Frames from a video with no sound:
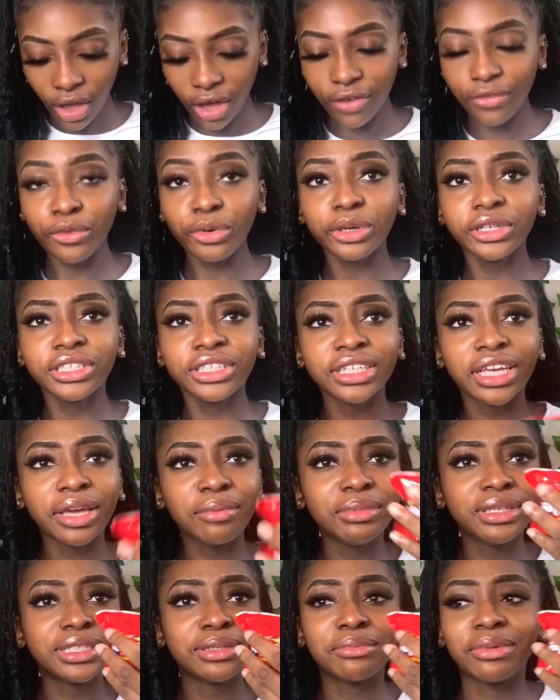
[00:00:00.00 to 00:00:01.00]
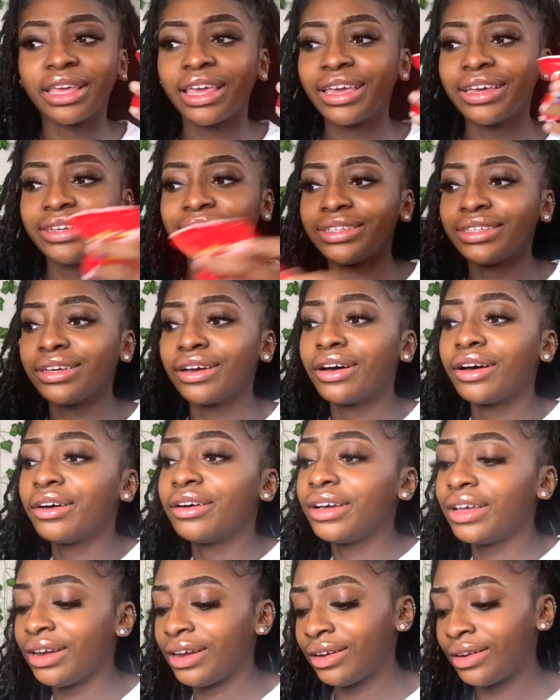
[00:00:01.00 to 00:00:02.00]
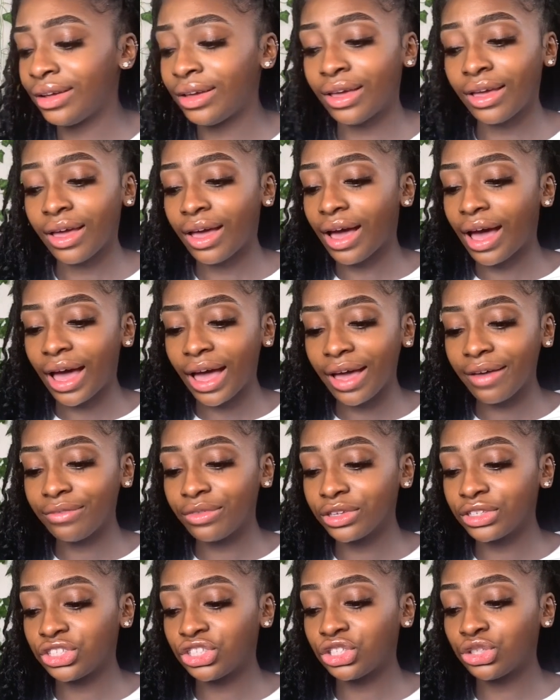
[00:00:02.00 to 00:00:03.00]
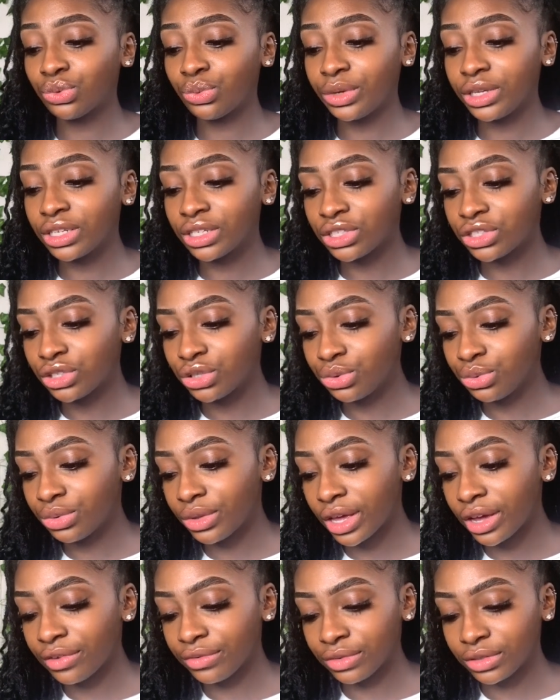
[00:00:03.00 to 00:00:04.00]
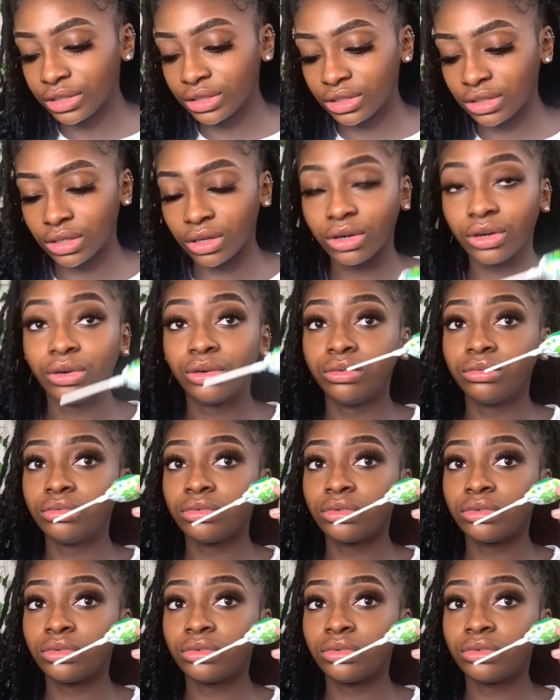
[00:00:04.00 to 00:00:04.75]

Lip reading: Of course, she gave me some candy, y'all, and I have the sweetest tooth ever, so